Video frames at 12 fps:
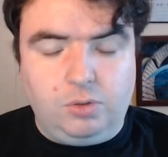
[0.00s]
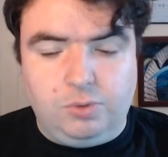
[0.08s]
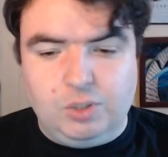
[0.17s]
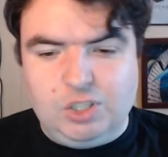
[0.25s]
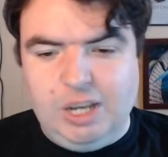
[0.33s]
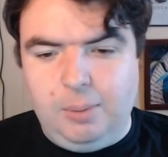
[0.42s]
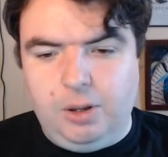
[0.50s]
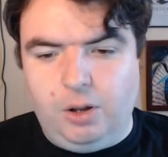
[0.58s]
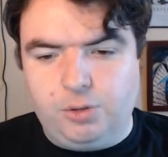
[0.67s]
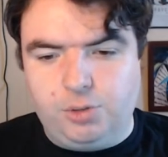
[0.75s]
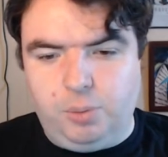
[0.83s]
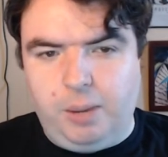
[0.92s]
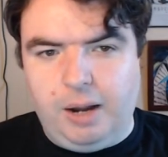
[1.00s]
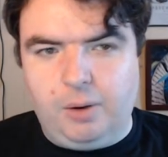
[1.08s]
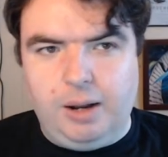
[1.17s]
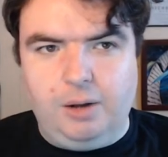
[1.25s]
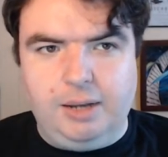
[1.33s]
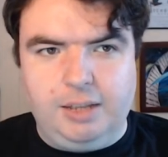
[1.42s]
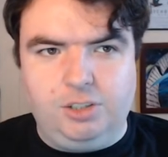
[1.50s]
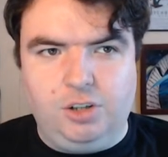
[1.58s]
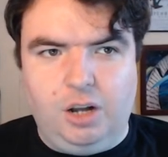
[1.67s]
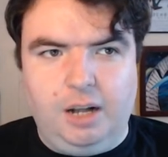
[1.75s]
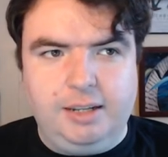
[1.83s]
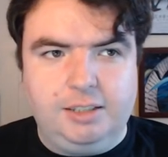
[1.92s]
same cultural background as
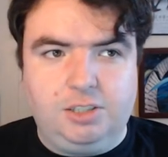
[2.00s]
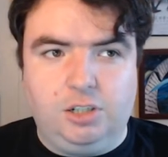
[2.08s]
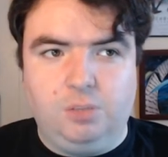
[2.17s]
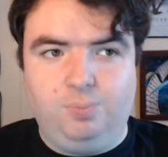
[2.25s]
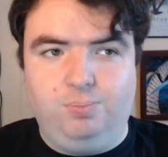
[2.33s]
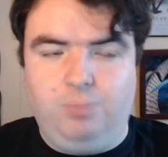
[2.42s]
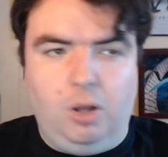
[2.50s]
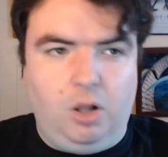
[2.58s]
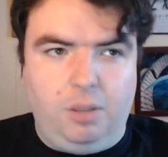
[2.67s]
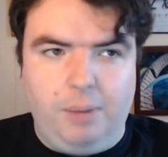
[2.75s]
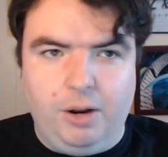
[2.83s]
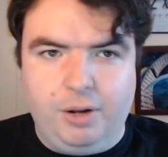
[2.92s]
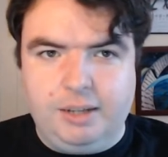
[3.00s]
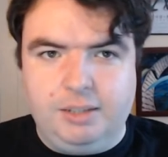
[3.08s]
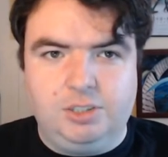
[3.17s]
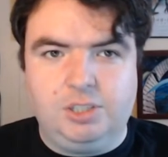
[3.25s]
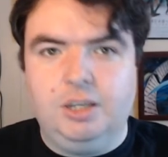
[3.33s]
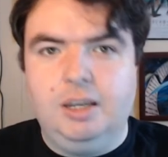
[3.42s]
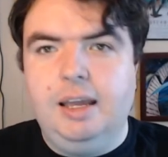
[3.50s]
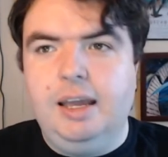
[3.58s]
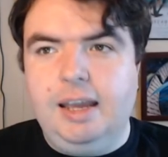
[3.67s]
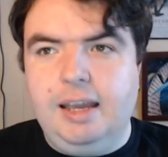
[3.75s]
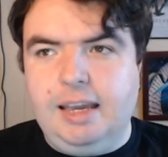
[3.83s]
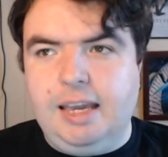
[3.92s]
your audience. They're all Americans,
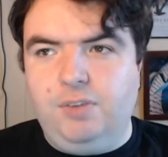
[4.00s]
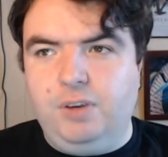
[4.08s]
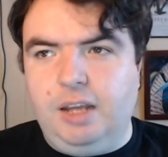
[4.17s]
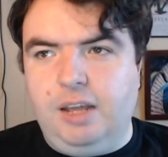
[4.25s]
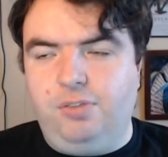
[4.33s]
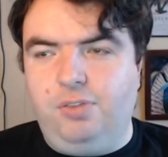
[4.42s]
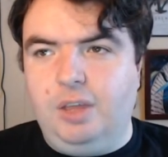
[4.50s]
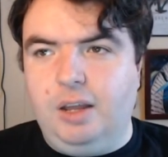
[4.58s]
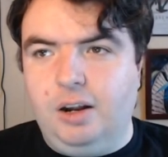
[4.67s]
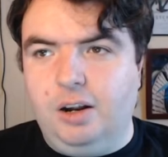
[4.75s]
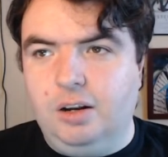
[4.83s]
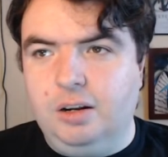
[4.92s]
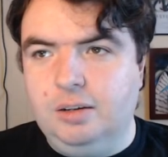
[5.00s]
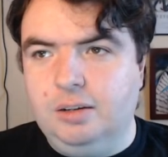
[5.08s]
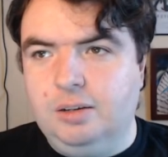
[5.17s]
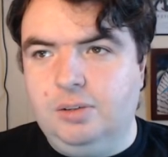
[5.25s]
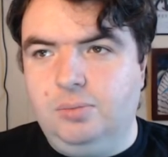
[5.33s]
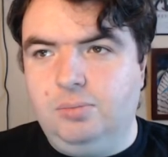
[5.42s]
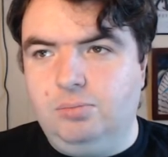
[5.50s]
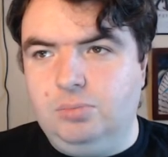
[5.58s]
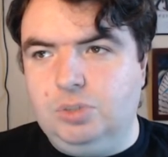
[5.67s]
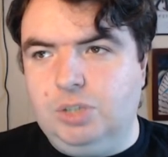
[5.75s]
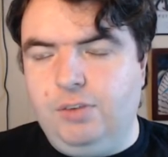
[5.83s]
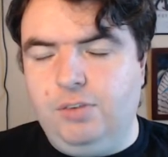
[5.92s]
even if your
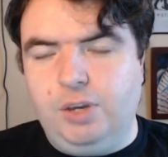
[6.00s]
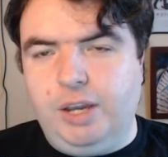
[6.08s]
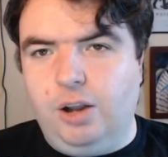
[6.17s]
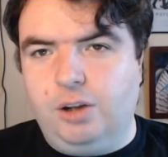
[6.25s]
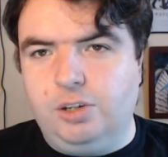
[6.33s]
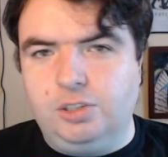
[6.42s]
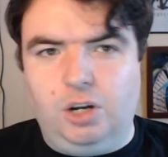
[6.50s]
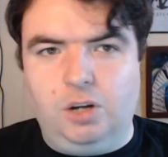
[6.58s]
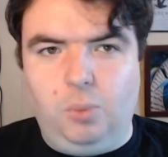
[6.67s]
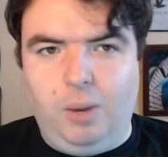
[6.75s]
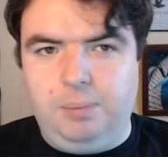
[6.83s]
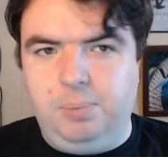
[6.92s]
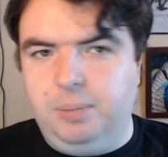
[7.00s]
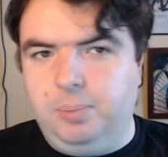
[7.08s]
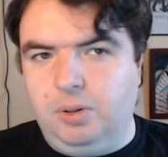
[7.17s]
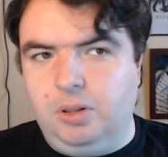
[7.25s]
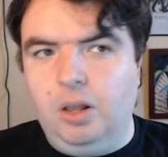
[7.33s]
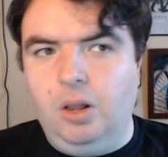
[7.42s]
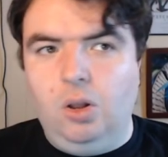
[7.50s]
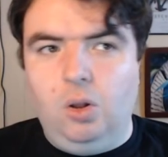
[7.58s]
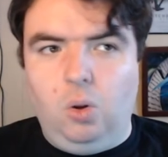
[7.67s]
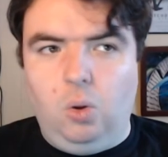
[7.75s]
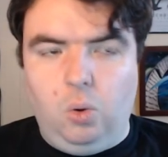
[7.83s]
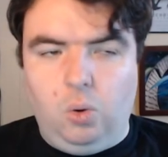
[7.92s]
characters aren't white people
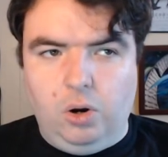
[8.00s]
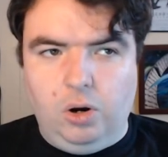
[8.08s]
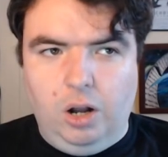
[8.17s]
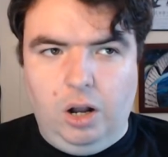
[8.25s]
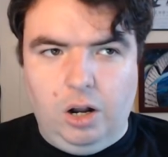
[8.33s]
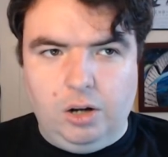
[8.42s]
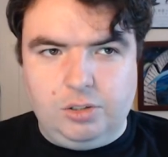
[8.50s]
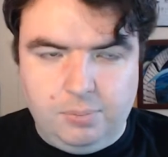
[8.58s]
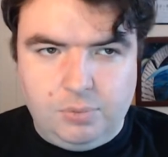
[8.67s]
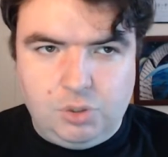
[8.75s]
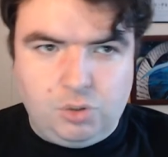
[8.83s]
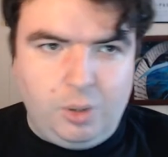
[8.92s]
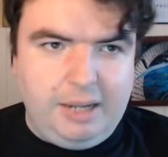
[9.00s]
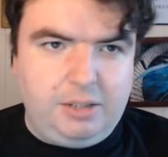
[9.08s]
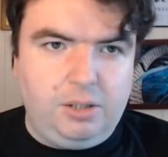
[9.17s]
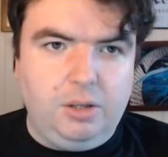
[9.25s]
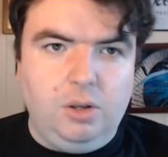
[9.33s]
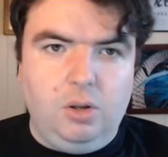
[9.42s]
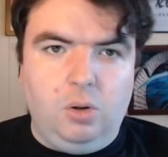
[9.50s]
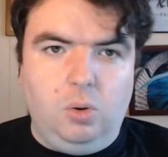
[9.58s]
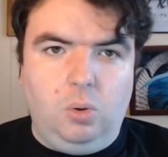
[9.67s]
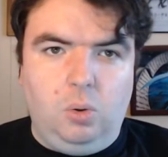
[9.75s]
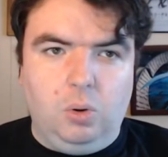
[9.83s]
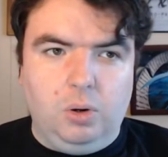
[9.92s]
or aren't straight
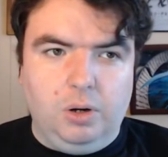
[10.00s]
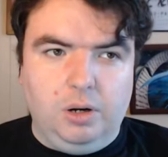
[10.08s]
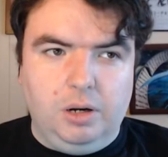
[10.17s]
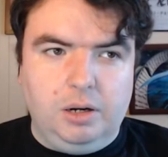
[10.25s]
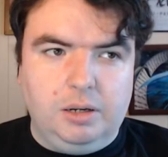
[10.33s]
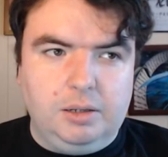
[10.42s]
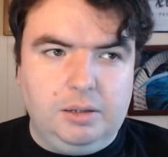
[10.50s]
or